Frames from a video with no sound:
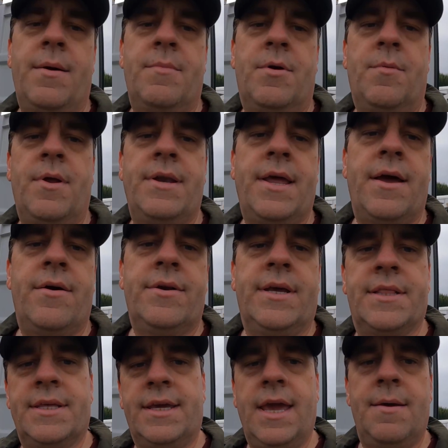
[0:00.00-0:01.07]
I'm going to run down,
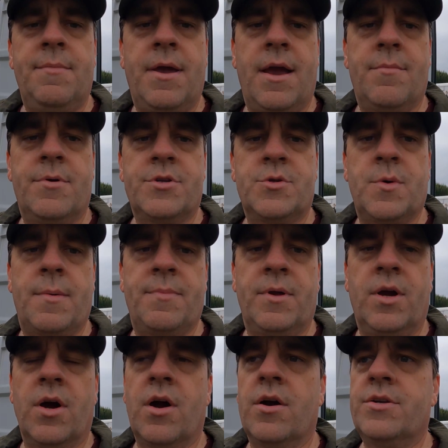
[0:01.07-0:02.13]
get the game cameras, swap the
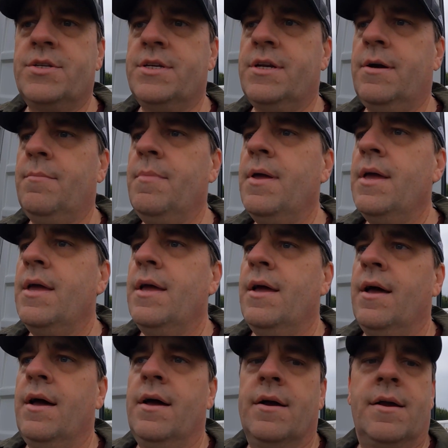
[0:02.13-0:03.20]
cards in them,
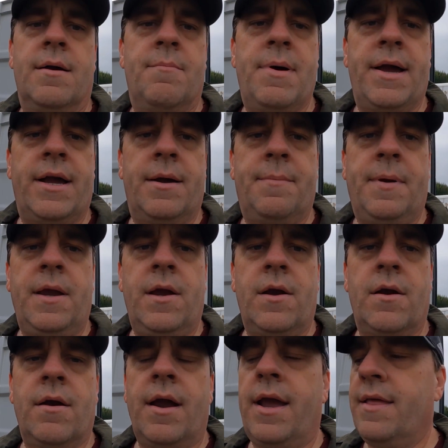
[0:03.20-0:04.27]
come back up
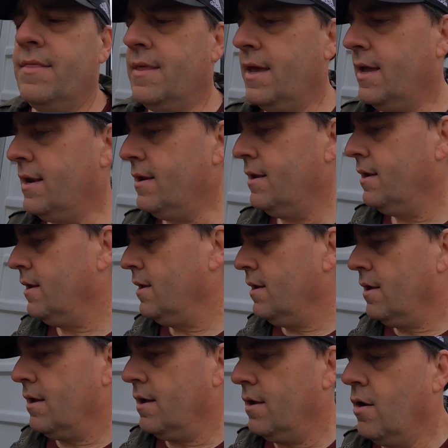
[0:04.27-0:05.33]
here, and then
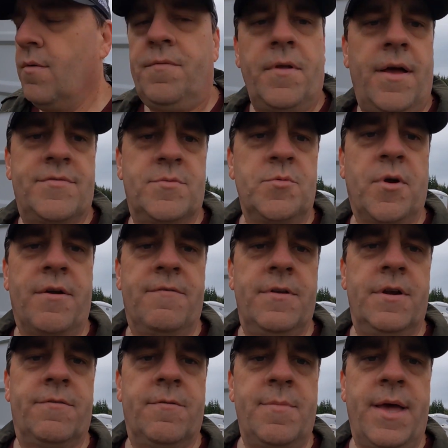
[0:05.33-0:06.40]
hopefully I'll have some great
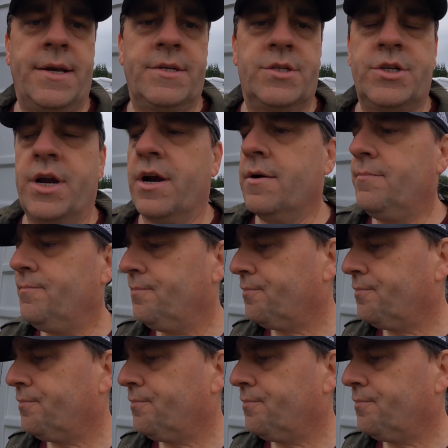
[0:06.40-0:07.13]
video from that to share.